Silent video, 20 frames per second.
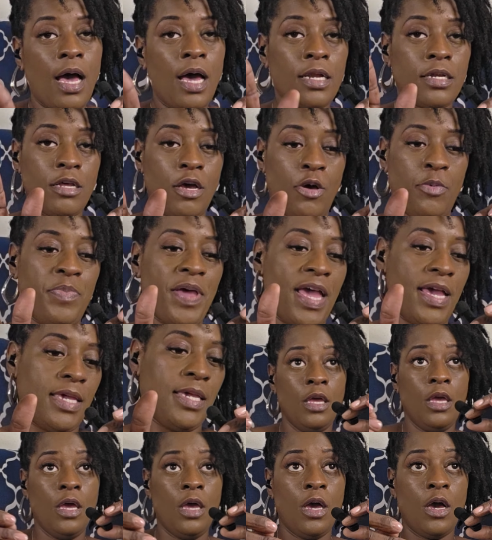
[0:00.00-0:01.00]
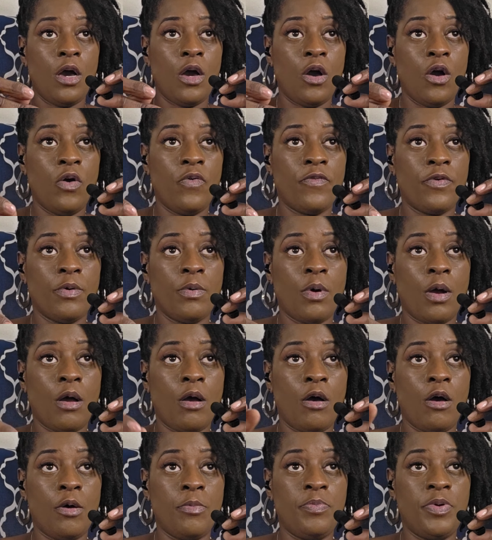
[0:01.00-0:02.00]
I know about
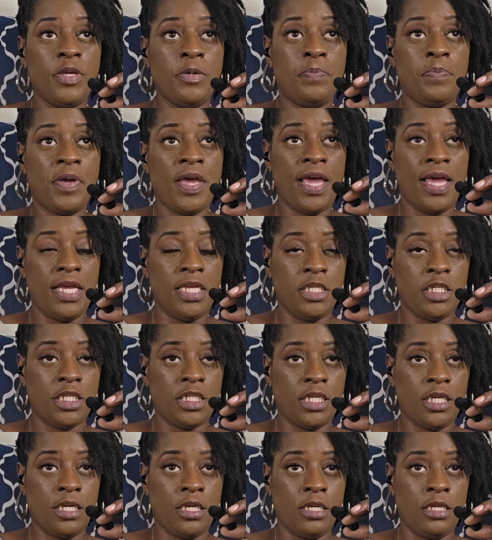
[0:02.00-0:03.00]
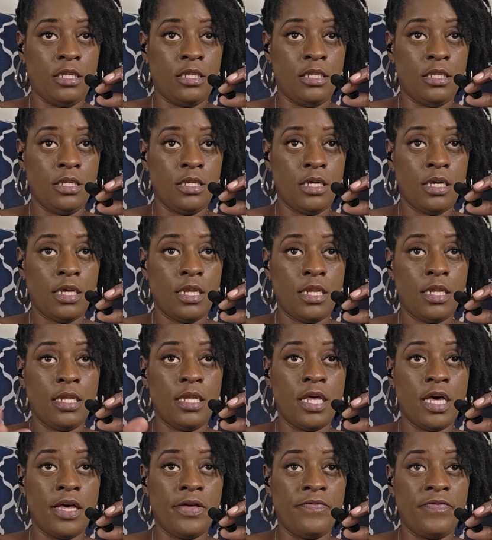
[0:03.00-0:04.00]
overall, be patient,
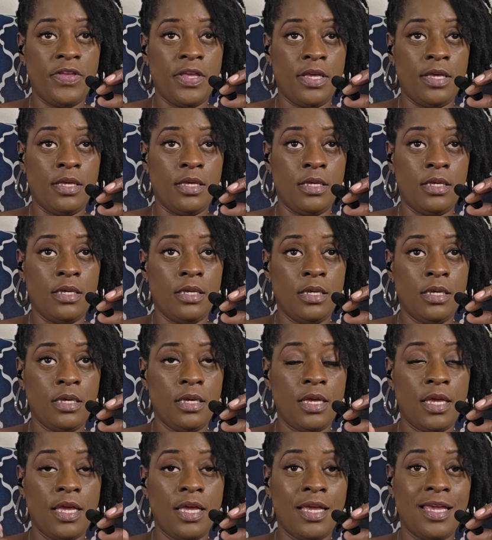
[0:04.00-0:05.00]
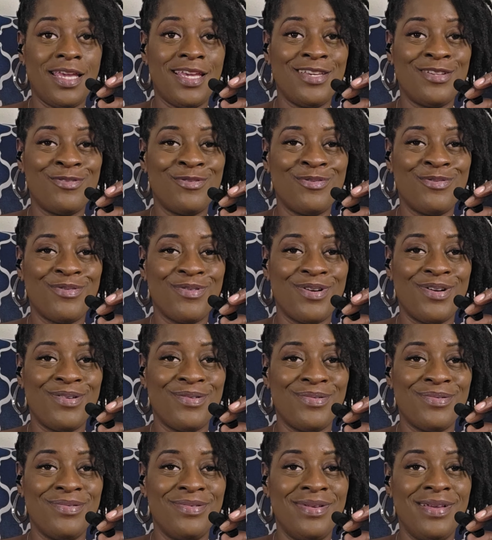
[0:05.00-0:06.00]
love it, and it'll
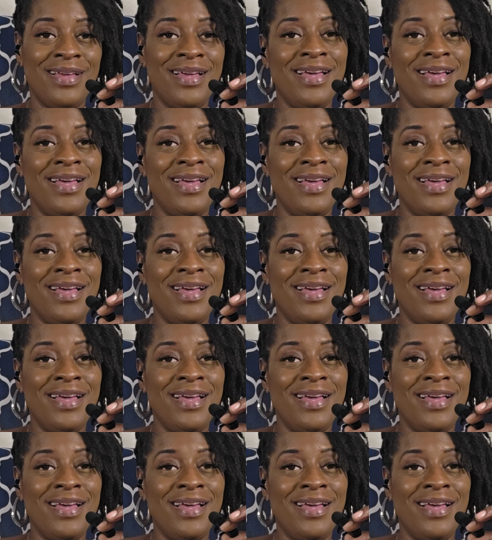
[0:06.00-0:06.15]
grow.